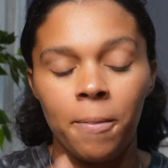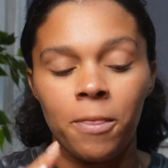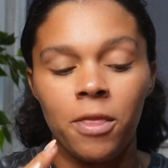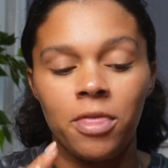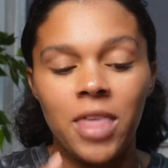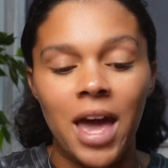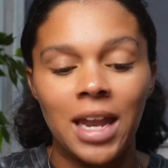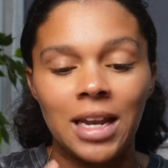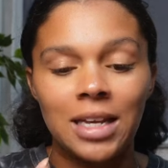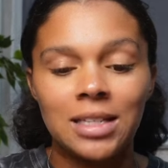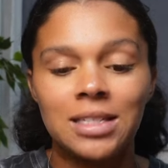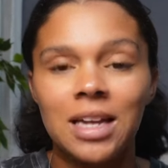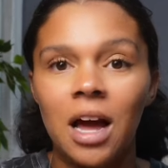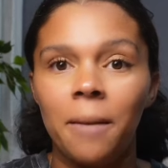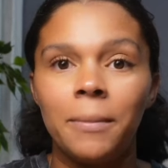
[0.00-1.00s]
that is
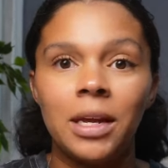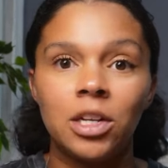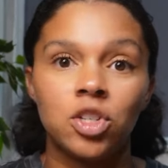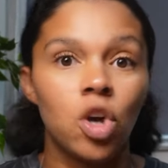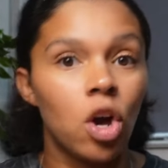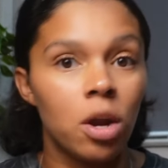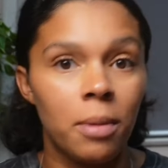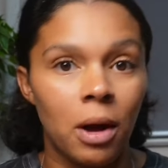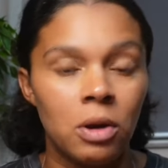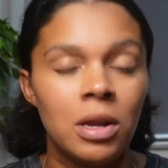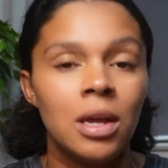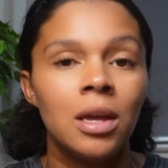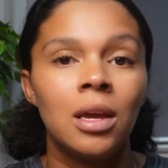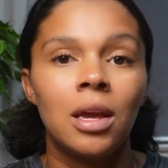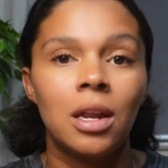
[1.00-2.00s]
not being taught about
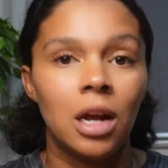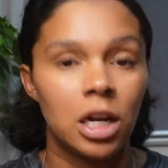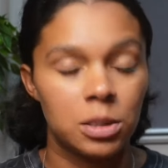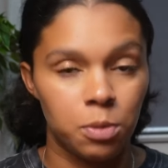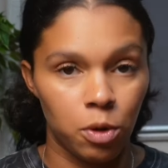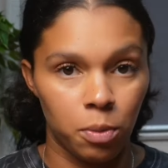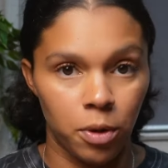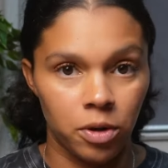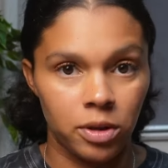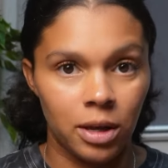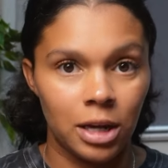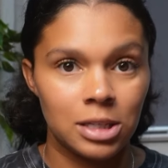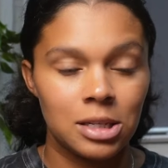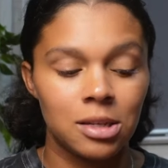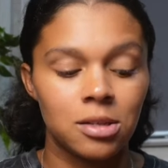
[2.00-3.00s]
in hospital birth
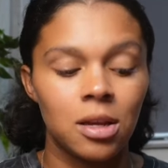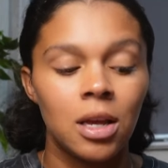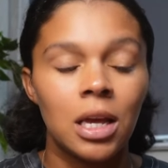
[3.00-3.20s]
classes.